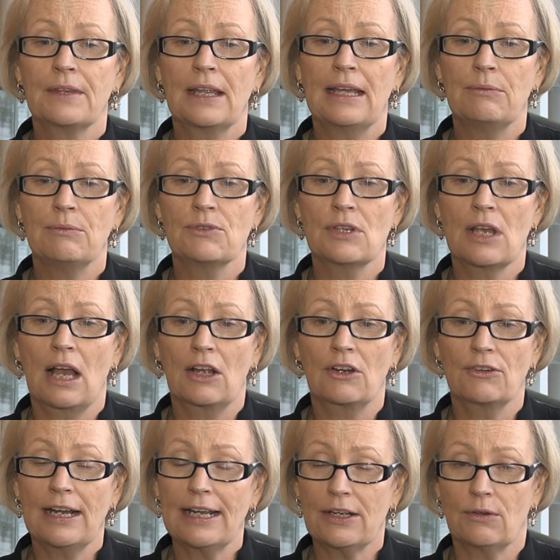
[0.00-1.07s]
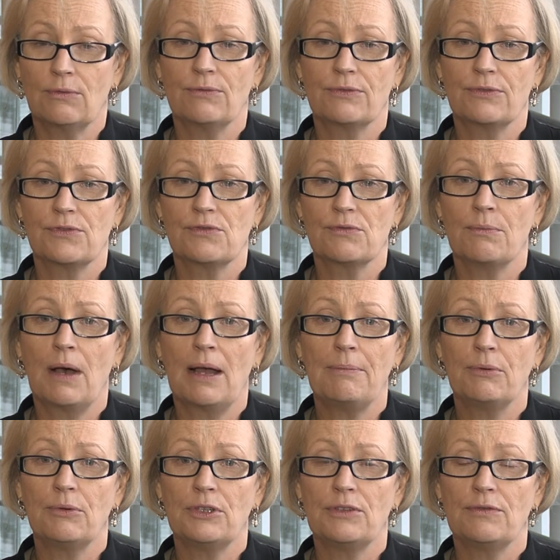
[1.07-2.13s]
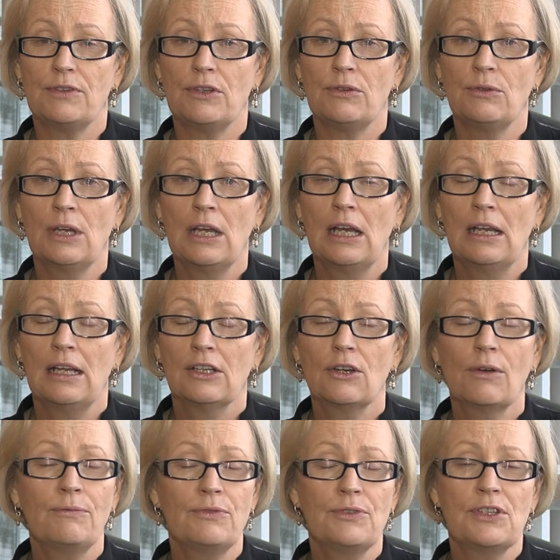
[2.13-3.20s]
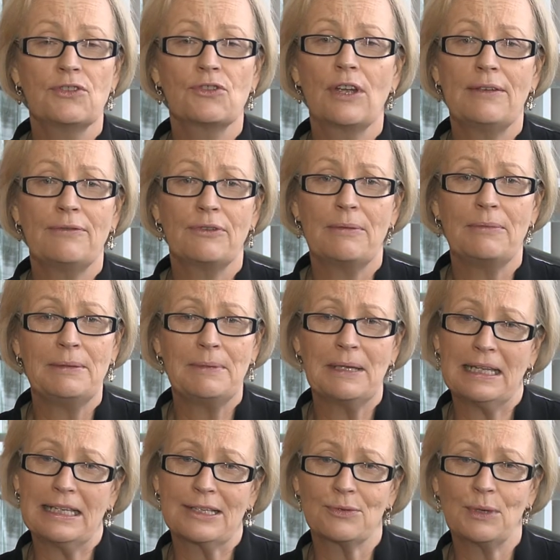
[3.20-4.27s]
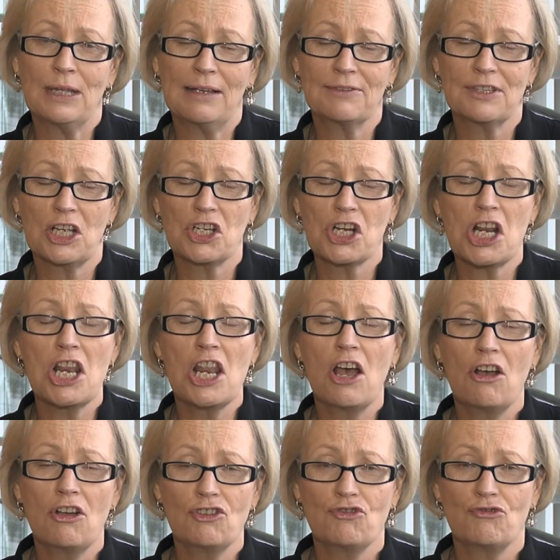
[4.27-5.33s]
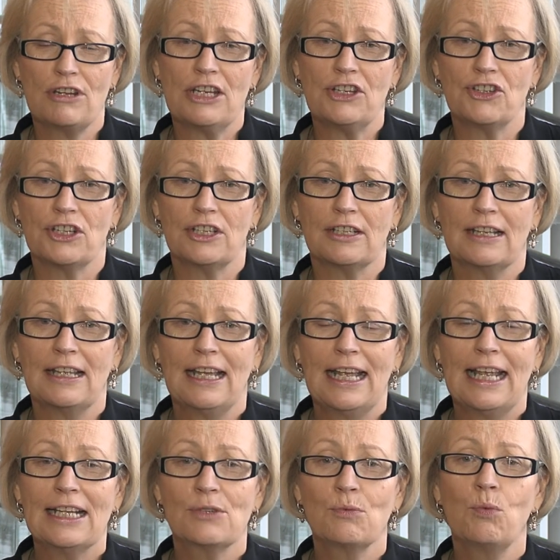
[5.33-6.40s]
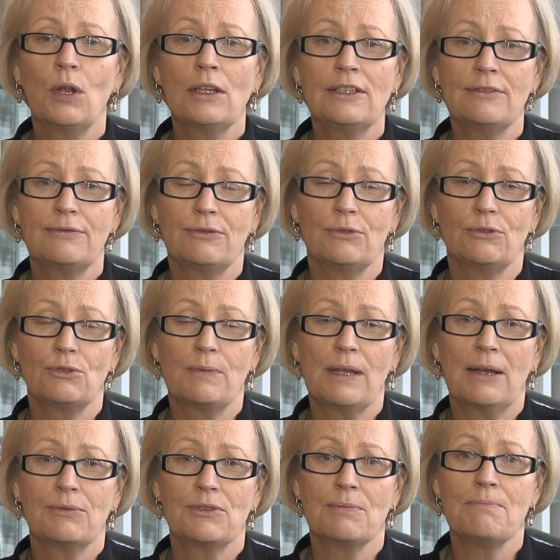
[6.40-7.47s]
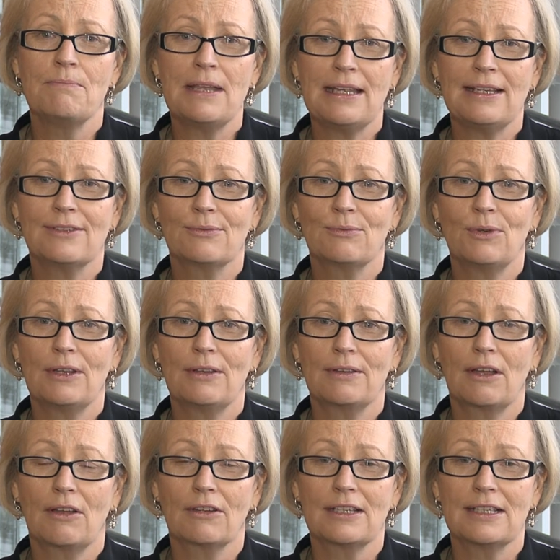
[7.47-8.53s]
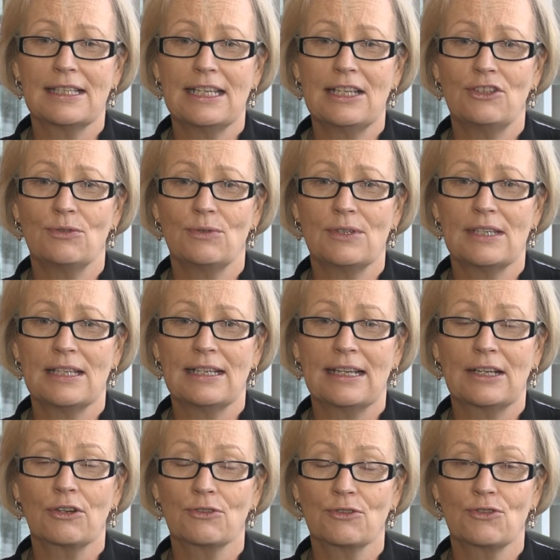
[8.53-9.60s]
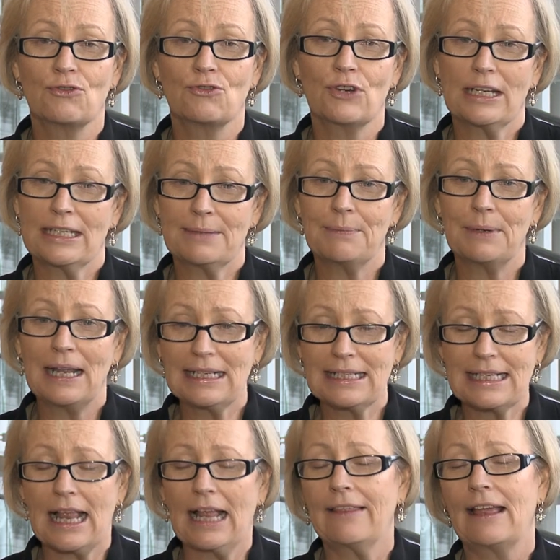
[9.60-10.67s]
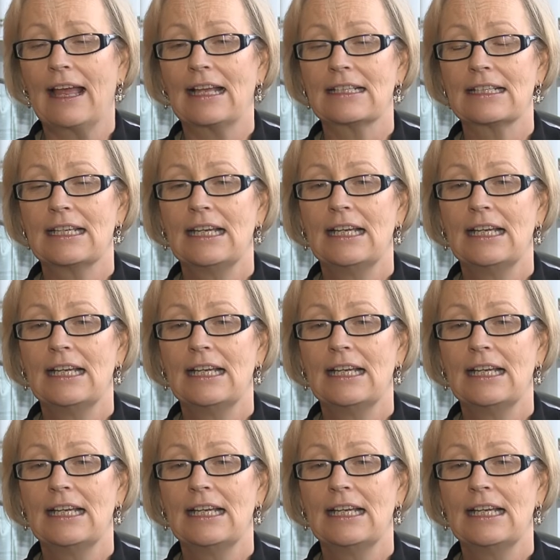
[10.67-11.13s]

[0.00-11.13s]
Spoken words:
It was a great conference from my point of view. Conference is great for MEPs. We have such a large region. It's wonderful to be able to meet with our constituents in a concentrated place like that.